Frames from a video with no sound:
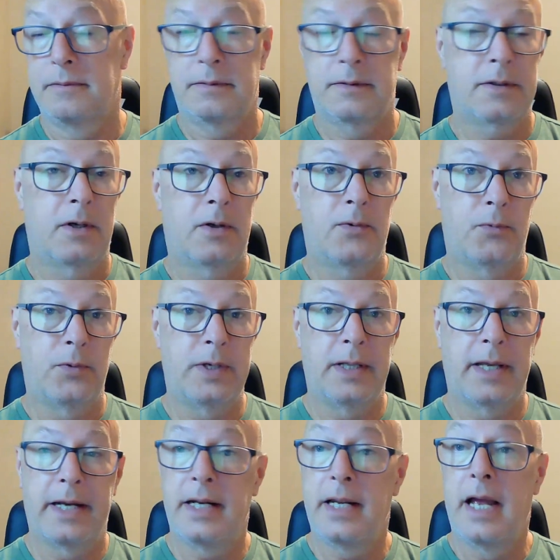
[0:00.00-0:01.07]
It's called
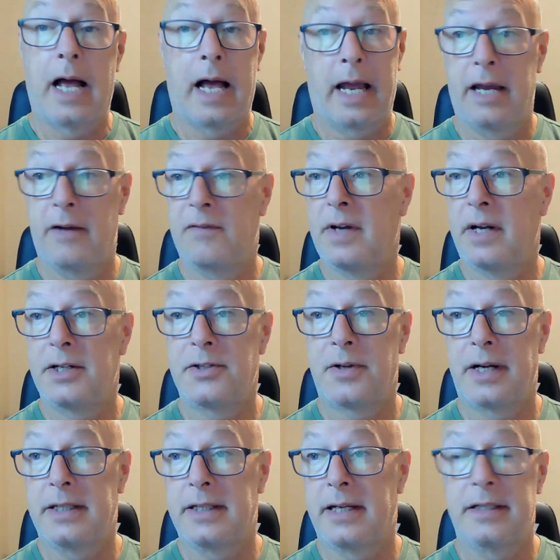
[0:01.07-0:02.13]
Relight. I have not
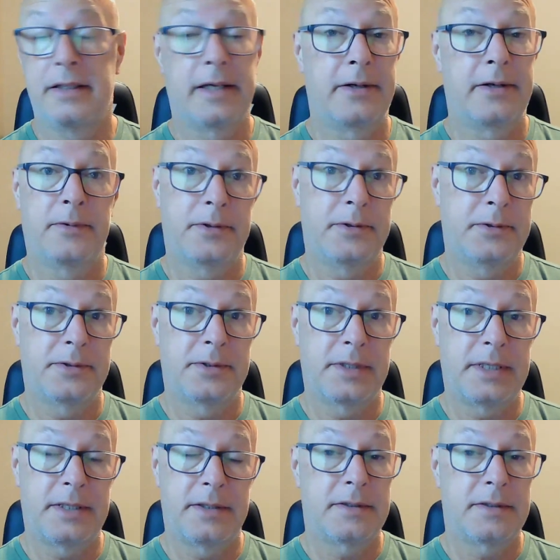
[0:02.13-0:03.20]
tried that. I don't use
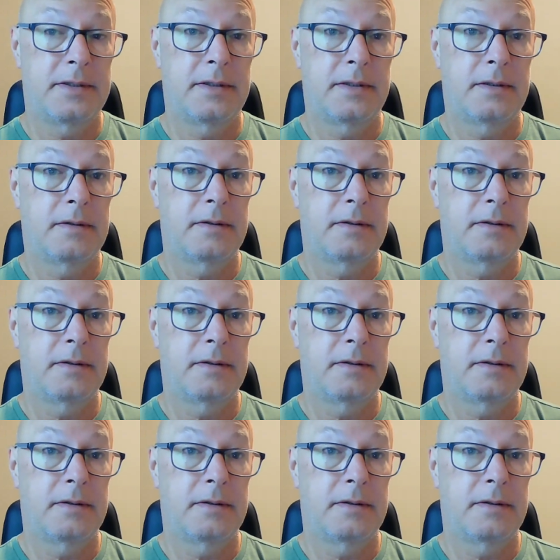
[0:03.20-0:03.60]
theirs.